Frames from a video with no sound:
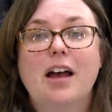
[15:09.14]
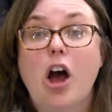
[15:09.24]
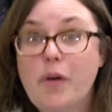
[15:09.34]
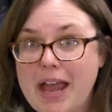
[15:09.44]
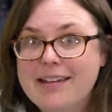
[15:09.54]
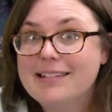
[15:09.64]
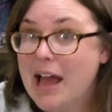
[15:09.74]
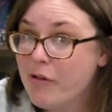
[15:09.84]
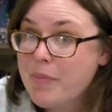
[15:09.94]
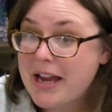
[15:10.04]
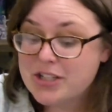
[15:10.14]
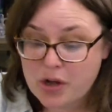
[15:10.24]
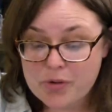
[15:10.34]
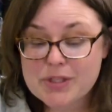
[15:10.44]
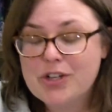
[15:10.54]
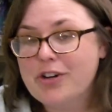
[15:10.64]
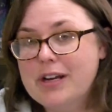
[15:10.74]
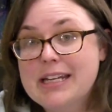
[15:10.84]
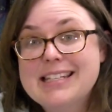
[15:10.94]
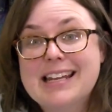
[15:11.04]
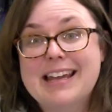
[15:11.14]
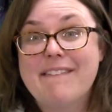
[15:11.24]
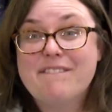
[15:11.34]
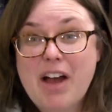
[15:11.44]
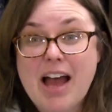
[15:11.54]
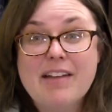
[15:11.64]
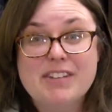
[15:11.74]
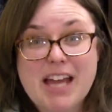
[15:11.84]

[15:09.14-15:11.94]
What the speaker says: Okay, now we're back to O's turn, and he's gonna get 5